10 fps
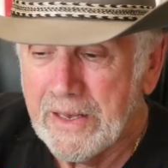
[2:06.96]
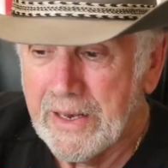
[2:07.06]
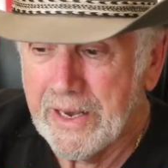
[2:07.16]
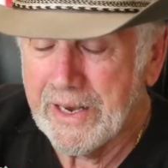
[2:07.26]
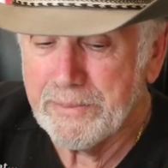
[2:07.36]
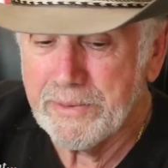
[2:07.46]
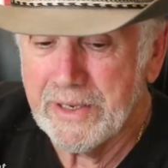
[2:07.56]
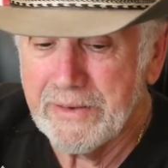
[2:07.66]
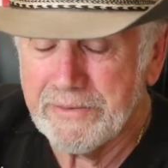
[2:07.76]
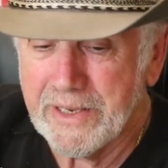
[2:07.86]
I gotta
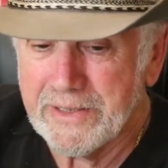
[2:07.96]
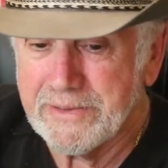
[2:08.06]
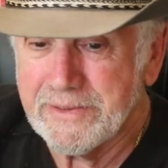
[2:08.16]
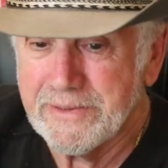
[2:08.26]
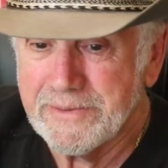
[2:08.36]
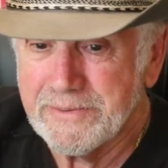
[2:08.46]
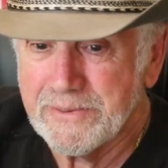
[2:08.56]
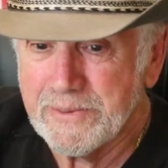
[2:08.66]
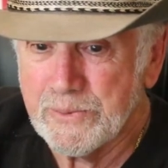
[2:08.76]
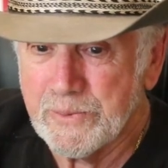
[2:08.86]
believe that
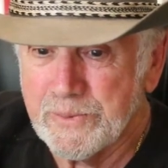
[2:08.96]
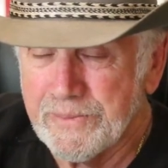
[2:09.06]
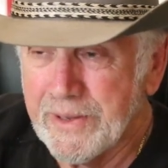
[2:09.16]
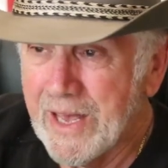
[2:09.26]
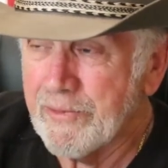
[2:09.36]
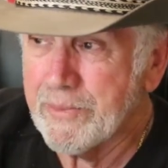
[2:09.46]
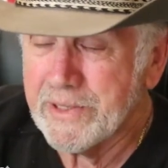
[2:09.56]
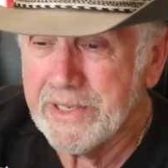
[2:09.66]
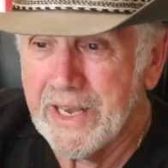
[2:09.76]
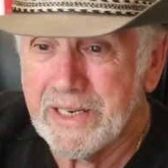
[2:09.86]
having been
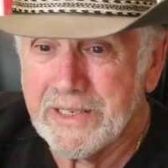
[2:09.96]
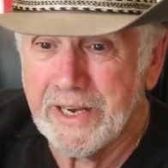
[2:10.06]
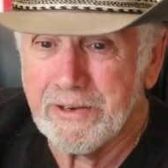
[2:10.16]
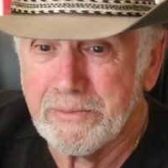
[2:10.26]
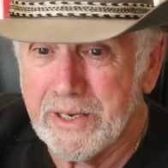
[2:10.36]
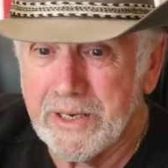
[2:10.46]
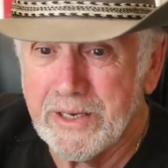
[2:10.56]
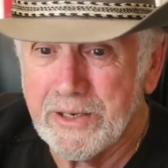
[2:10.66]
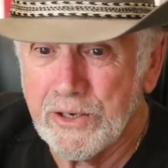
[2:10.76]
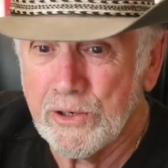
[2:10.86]
taken down by
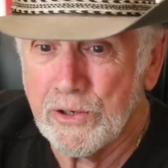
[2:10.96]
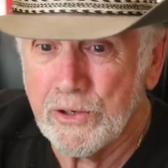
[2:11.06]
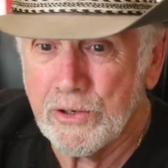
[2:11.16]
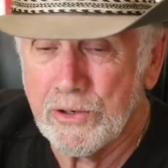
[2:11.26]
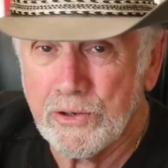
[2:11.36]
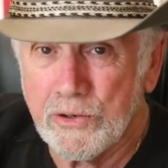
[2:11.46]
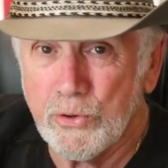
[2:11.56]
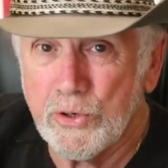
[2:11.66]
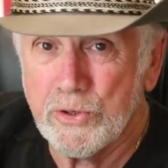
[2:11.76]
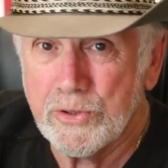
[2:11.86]

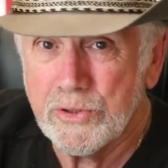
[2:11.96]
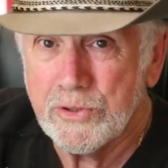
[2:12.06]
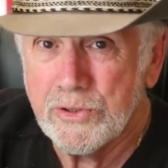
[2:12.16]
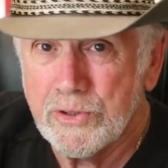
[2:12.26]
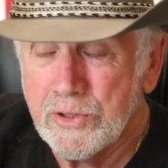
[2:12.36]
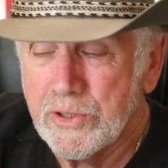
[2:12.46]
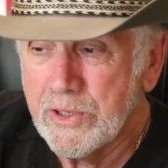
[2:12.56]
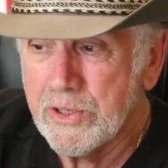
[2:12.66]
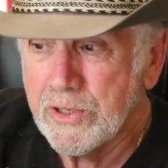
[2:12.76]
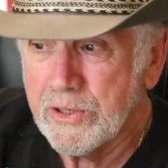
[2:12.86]
Google,
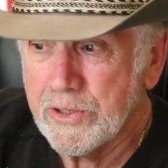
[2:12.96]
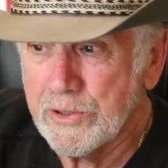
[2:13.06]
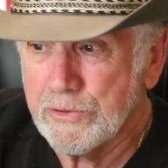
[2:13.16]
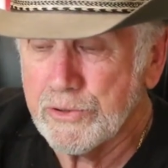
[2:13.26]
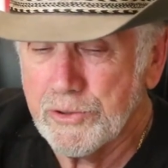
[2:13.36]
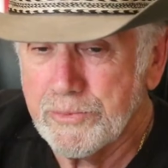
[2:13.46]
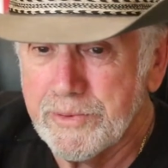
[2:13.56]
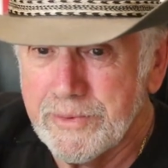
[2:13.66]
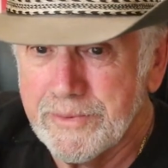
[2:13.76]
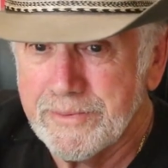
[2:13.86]
YouTube,
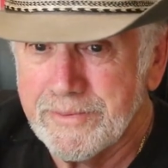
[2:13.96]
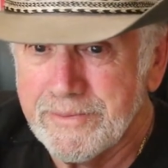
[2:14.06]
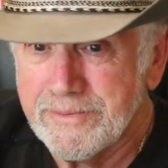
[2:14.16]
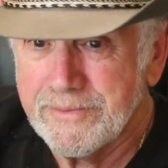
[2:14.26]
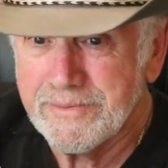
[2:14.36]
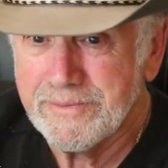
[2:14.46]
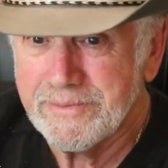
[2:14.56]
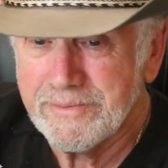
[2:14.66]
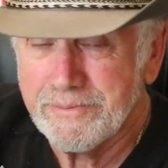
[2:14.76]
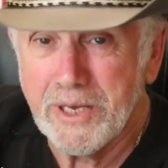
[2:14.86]

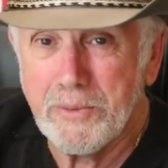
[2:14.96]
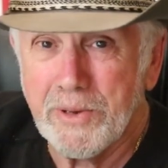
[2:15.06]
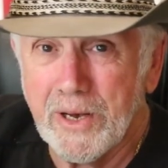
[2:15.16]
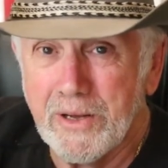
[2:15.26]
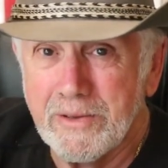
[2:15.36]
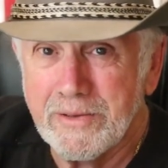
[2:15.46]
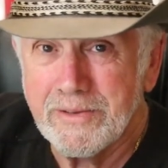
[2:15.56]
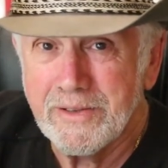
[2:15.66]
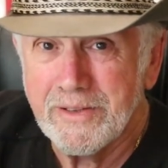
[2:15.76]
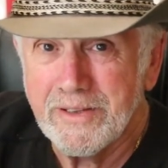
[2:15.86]
PayPal,
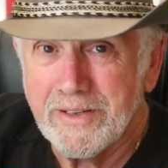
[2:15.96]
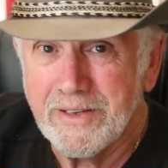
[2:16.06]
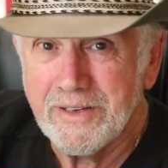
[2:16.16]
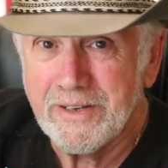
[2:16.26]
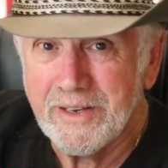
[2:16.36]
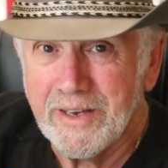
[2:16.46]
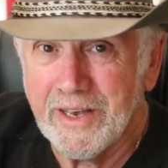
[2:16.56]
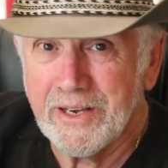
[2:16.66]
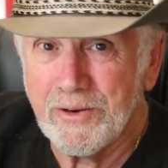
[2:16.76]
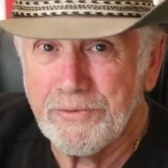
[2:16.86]

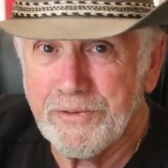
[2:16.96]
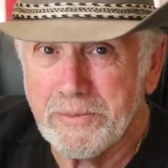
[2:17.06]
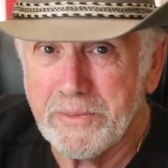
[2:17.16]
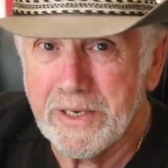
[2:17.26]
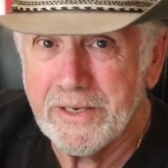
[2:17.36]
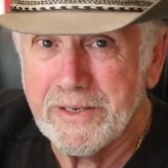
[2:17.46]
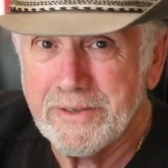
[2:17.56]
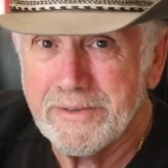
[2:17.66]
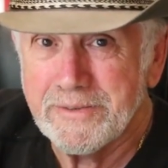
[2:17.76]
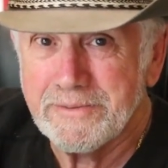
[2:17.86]
and GoFundMe,
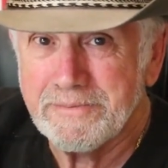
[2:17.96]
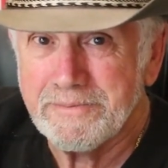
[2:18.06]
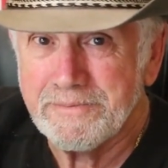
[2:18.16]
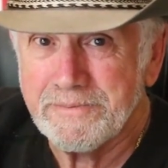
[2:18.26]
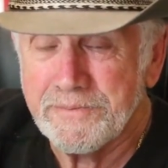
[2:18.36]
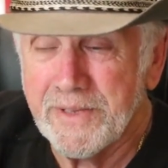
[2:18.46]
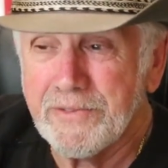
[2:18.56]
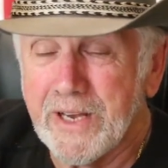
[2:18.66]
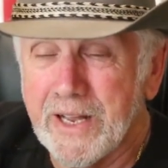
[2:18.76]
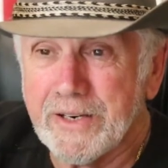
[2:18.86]
they've
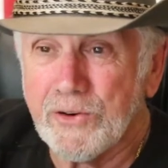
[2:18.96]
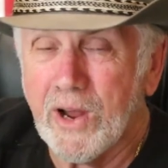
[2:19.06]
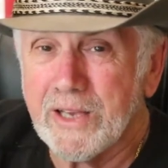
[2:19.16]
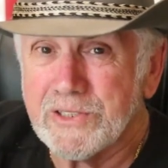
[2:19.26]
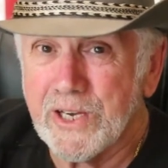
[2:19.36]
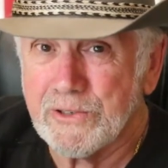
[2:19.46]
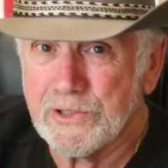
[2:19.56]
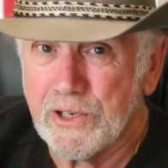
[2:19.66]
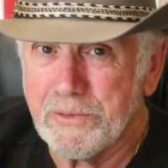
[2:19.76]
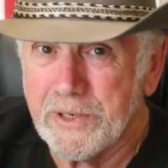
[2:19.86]
got crosshairs
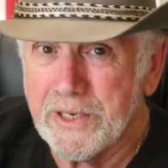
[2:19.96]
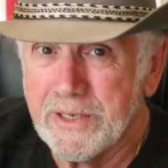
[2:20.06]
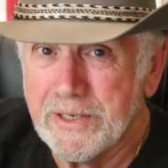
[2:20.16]
on me.